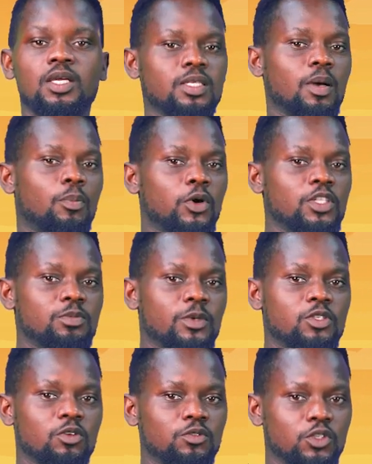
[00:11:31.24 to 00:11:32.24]
The
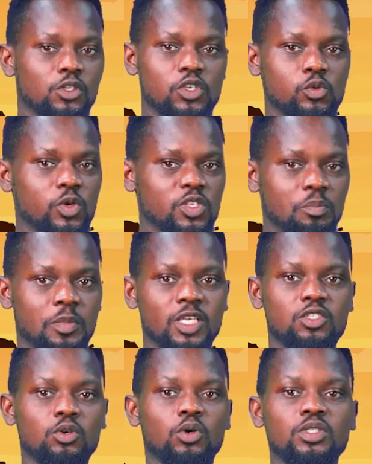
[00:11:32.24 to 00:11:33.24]
appointment of judges was
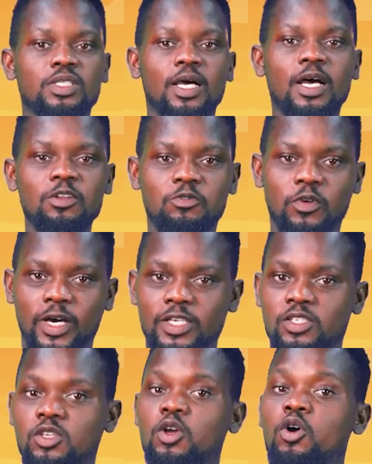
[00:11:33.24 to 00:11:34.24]
made on the
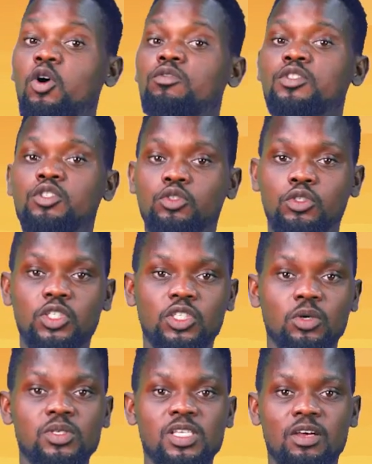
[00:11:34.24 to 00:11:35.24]
advice of the
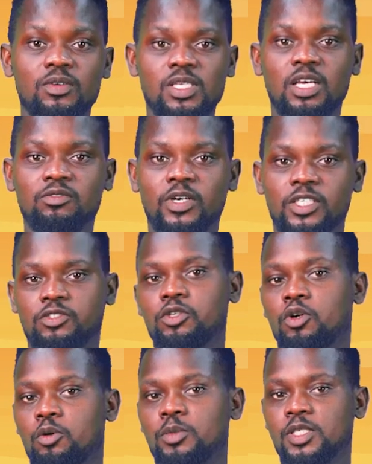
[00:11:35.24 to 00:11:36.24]
Judicial Service
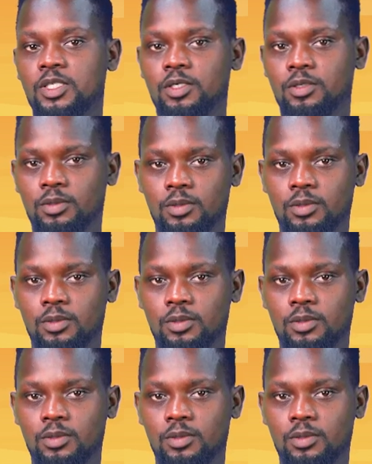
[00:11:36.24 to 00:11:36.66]
Advisory Committee.